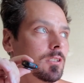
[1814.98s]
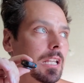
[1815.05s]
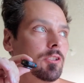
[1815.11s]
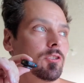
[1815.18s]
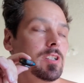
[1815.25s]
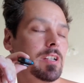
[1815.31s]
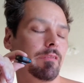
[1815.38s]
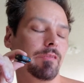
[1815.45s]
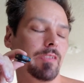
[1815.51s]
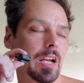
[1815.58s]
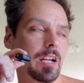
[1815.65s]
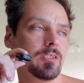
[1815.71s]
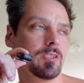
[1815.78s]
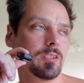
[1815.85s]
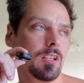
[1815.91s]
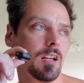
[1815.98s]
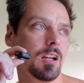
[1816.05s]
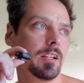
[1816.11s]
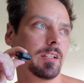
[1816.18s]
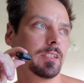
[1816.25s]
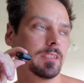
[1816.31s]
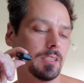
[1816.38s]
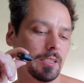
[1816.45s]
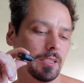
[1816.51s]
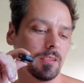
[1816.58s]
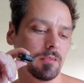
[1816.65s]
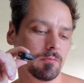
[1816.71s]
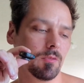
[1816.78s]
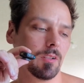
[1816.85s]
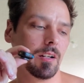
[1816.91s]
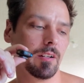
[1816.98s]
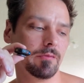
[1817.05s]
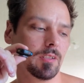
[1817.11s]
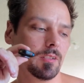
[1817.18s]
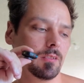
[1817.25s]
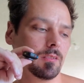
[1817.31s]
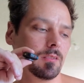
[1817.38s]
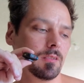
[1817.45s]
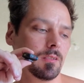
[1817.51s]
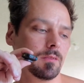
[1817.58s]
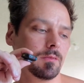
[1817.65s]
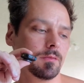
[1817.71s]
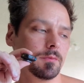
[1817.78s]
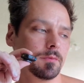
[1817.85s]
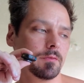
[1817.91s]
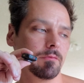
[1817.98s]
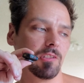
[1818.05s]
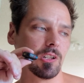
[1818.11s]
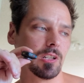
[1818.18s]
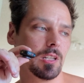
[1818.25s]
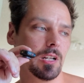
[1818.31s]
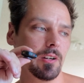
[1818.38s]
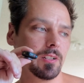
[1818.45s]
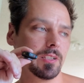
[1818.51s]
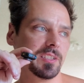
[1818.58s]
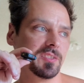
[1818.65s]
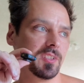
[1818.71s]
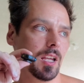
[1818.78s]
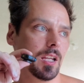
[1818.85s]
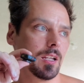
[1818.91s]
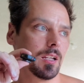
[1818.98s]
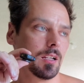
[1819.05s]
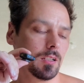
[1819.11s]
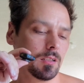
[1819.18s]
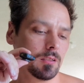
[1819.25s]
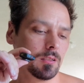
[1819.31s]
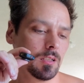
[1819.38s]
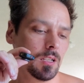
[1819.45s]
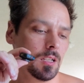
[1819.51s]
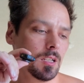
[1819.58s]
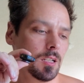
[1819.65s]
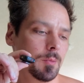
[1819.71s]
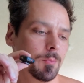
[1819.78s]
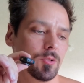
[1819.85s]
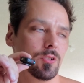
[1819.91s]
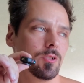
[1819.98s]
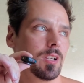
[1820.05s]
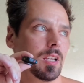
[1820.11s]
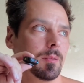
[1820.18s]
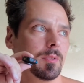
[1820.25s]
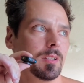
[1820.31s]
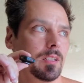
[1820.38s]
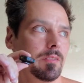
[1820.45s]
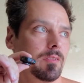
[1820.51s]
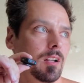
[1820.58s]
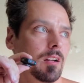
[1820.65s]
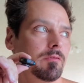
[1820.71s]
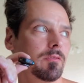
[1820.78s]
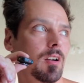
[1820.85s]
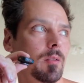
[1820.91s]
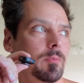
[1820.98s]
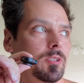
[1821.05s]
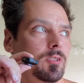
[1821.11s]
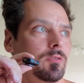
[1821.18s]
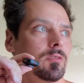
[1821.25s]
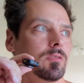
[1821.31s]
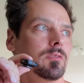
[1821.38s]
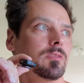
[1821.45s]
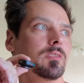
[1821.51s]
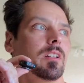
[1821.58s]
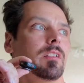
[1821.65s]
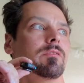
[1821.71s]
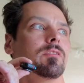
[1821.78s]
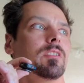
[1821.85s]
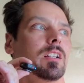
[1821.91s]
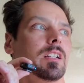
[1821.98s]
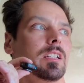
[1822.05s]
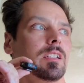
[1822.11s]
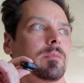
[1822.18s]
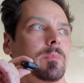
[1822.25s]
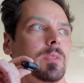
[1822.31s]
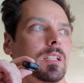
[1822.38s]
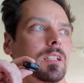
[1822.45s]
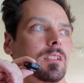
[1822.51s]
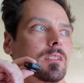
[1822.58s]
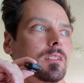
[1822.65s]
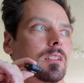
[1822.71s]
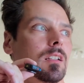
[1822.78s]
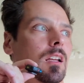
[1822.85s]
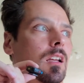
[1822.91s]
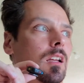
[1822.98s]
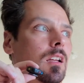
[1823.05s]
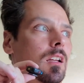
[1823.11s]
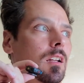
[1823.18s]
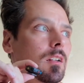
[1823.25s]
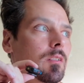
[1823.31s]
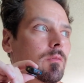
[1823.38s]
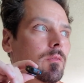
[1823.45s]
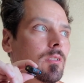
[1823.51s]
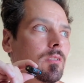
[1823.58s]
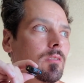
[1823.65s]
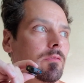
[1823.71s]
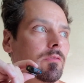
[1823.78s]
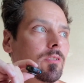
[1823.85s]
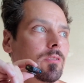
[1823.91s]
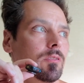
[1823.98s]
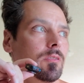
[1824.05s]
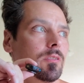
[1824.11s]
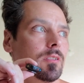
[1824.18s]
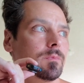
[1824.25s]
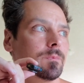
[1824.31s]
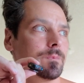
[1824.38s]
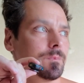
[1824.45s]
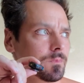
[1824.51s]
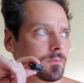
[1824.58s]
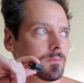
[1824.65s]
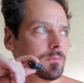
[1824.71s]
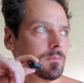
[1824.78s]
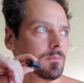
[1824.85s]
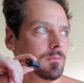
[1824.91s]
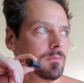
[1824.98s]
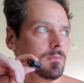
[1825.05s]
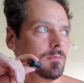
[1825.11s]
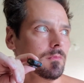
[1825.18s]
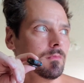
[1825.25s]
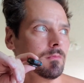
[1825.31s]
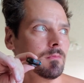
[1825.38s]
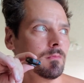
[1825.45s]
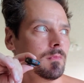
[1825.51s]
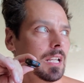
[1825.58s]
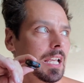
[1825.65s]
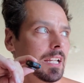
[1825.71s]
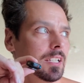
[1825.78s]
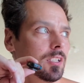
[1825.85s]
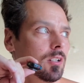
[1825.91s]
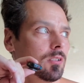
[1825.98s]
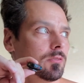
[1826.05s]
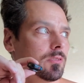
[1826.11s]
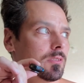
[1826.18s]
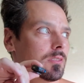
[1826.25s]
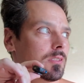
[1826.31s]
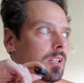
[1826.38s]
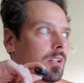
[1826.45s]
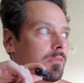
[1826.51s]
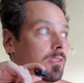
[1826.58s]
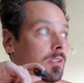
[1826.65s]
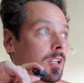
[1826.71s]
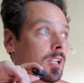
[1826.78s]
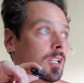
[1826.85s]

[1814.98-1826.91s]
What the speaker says: Now you can fast a lot and like whatever for clarity's sake, but you can't be living off ramen noodles and stuff. You got to eat meat and real food and egg yolks and stuff.